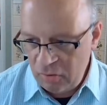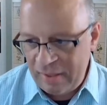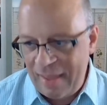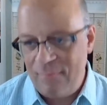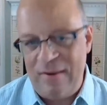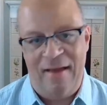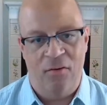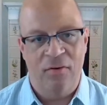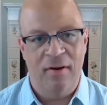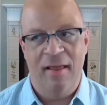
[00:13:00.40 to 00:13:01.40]
the game
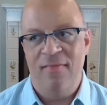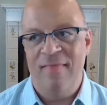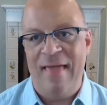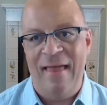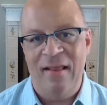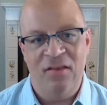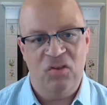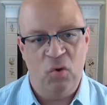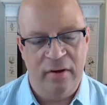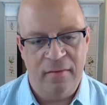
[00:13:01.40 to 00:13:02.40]
down and that it's
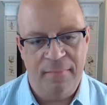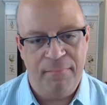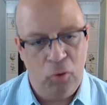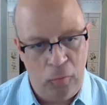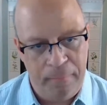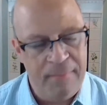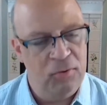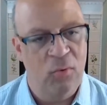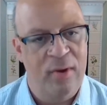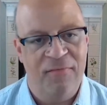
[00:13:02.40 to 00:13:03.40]
going to pull
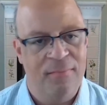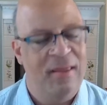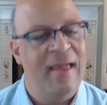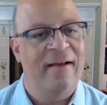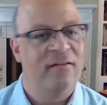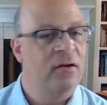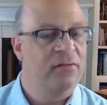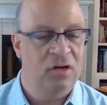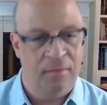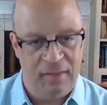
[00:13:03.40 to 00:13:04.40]
people away from the action
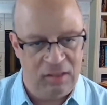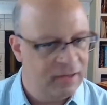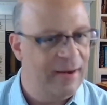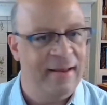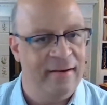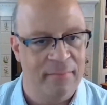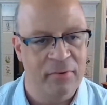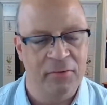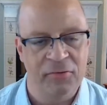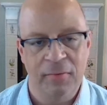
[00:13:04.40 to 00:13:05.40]
because they're going to be looking at
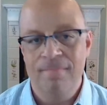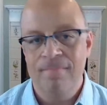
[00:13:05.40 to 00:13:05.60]
numbers.